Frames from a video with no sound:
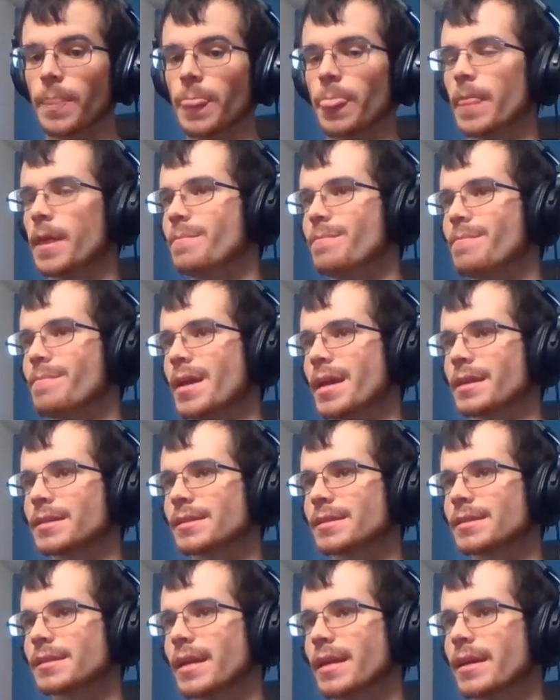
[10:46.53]
it makes
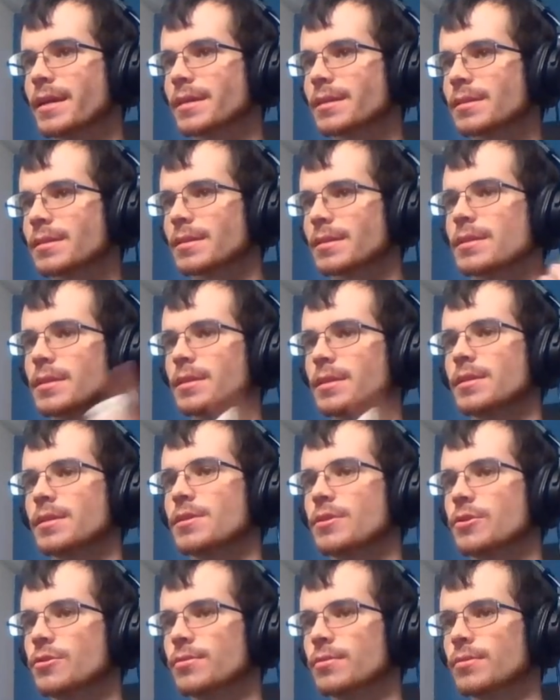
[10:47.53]
sense to
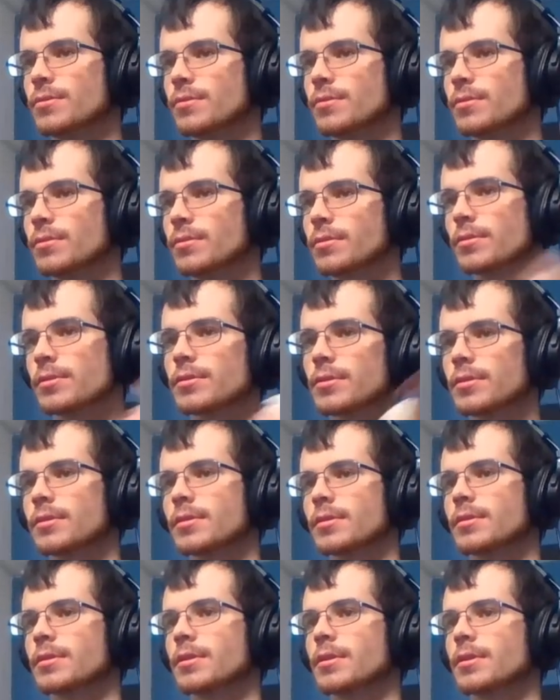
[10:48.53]
use
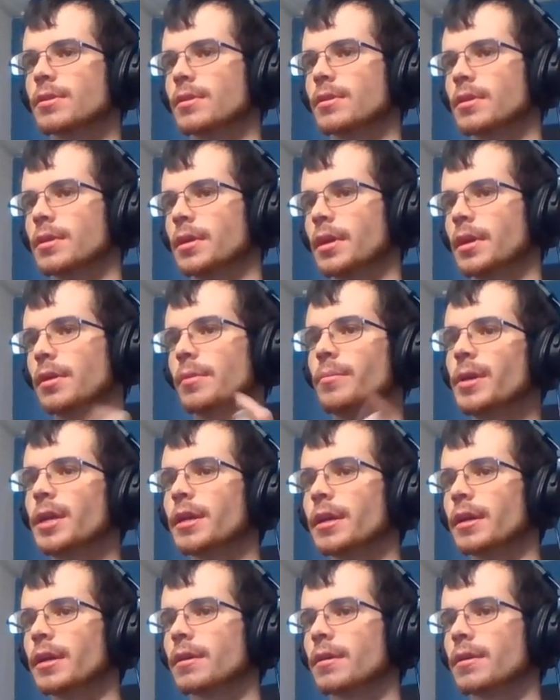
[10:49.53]

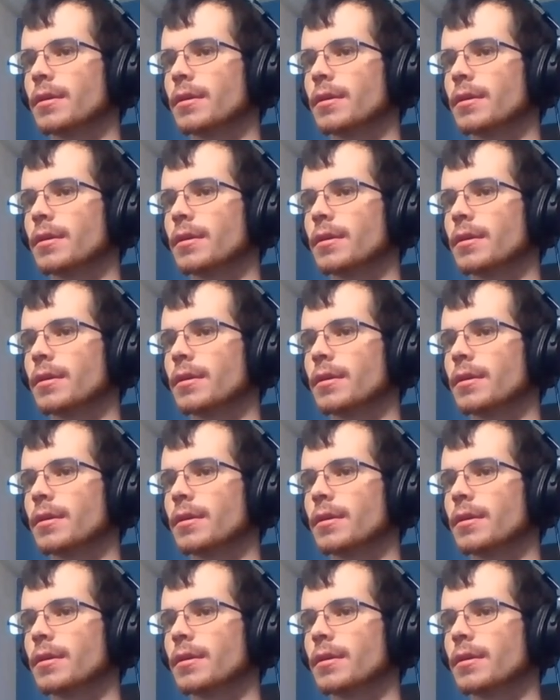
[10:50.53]
intermediate.